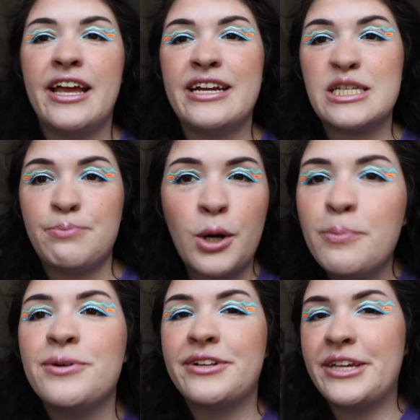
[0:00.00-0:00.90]
and it's
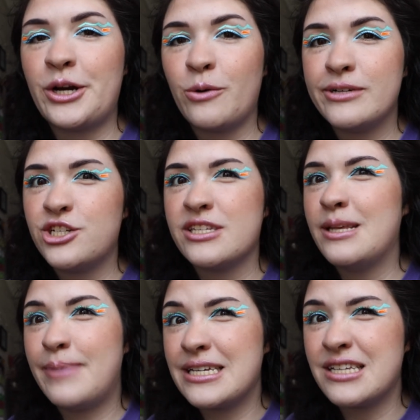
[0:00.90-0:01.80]
purple glitter, which is
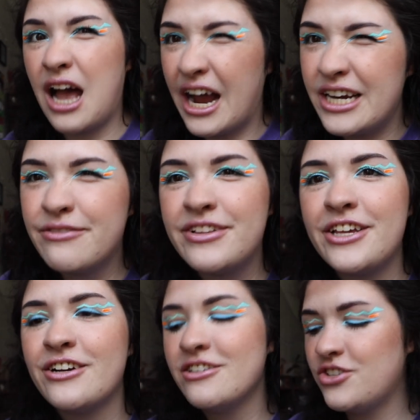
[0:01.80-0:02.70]
the best kind of
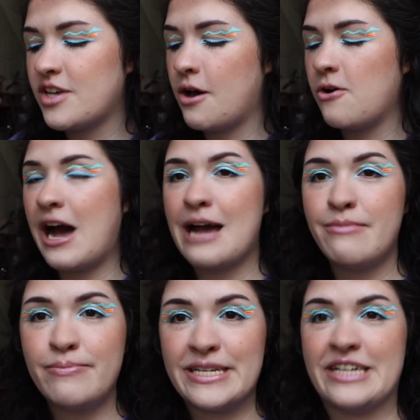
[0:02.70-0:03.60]
glitter, so
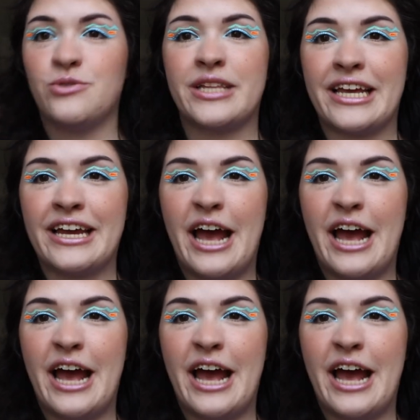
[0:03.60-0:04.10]
I'm obsessed with it.